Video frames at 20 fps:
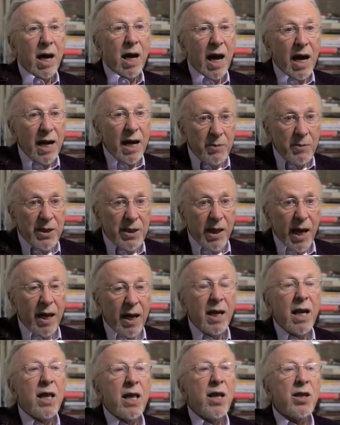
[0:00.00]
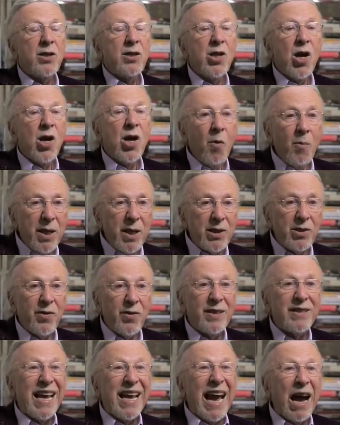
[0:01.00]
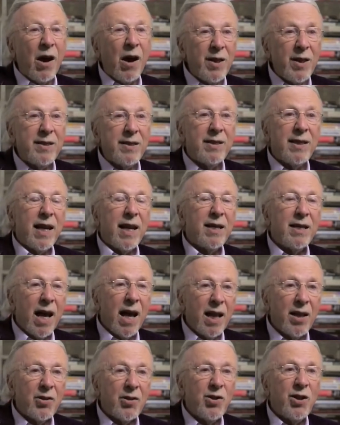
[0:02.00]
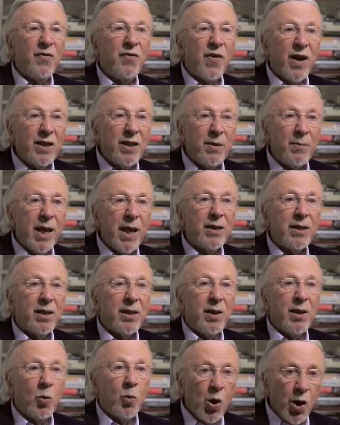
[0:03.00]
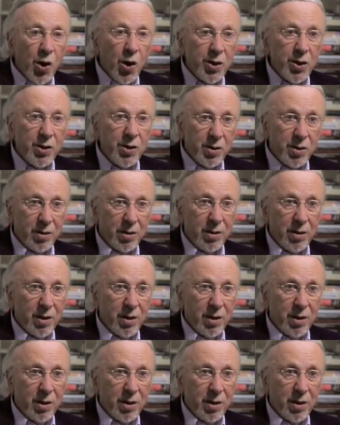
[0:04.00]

I am saying there's no mystery as how this technology fundamentally works.